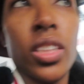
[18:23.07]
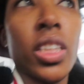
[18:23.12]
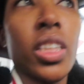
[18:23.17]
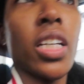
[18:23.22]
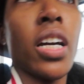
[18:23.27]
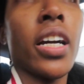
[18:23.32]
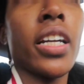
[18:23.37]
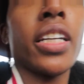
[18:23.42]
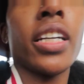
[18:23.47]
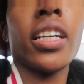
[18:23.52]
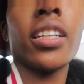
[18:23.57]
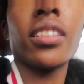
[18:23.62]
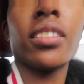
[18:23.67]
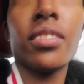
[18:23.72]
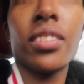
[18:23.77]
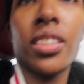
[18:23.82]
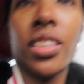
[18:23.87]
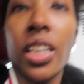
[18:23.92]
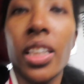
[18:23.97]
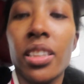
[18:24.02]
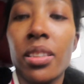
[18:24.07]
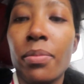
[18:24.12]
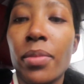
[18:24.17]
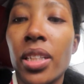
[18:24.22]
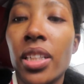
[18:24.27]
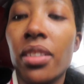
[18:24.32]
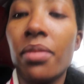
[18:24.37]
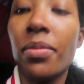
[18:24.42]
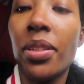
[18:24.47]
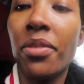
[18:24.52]
Sorry, you guys, I was texting
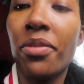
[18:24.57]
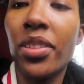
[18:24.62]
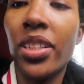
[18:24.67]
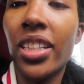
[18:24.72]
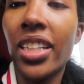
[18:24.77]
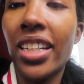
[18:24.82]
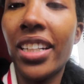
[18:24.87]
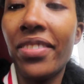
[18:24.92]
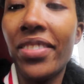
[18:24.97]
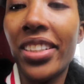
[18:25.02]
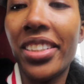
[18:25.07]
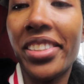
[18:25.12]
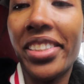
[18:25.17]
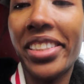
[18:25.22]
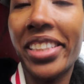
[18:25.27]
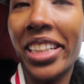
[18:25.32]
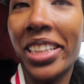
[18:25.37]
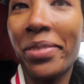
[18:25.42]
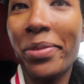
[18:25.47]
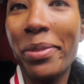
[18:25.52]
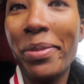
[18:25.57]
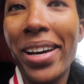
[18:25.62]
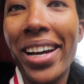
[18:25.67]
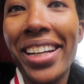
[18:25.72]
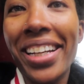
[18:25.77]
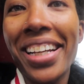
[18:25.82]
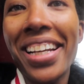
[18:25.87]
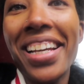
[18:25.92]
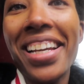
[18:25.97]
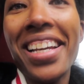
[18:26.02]
my friend. I didn't even know she texted me
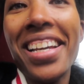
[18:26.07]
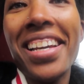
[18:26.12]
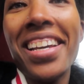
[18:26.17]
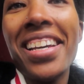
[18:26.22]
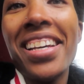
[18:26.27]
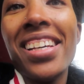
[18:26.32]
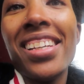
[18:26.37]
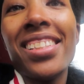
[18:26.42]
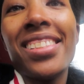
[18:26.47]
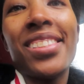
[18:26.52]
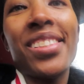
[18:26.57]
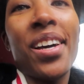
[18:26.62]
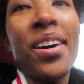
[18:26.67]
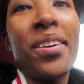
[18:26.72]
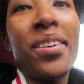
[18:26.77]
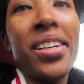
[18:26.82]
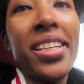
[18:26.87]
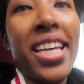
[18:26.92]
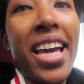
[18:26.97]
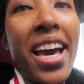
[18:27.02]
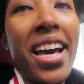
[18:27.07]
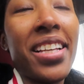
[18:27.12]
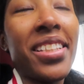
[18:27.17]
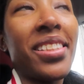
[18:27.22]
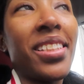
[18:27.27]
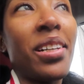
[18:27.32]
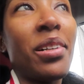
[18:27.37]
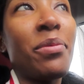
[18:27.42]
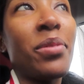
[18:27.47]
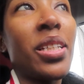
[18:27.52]
back. So yeah,
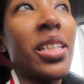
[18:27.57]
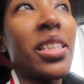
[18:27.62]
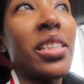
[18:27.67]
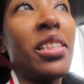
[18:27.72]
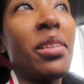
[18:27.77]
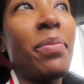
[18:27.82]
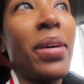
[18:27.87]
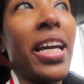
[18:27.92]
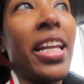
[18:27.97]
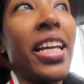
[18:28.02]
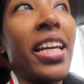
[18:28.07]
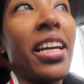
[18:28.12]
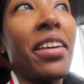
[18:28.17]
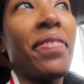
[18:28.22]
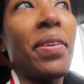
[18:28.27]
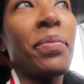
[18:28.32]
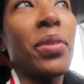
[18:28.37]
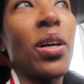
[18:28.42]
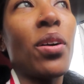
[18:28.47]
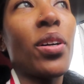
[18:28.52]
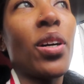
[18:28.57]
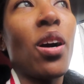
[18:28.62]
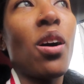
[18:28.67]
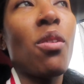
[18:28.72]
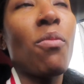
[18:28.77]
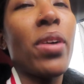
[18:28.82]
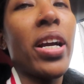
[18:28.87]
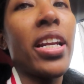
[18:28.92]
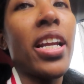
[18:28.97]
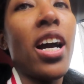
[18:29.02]
so I'm just debating if I'm going
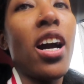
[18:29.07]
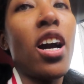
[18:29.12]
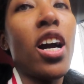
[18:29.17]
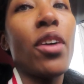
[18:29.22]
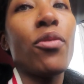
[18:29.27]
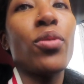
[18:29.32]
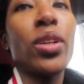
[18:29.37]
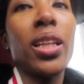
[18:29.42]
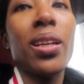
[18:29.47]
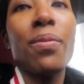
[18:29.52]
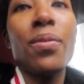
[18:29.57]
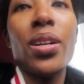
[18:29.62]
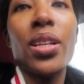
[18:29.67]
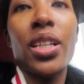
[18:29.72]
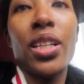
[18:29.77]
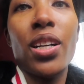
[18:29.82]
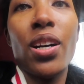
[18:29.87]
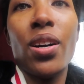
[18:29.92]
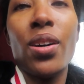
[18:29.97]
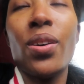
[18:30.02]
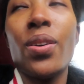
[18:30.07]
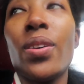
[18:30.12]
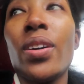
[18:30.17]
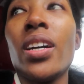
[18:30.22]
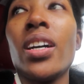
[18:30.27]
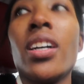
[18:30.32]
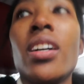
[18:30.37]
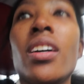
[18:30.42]
home right now. I really wanted to go.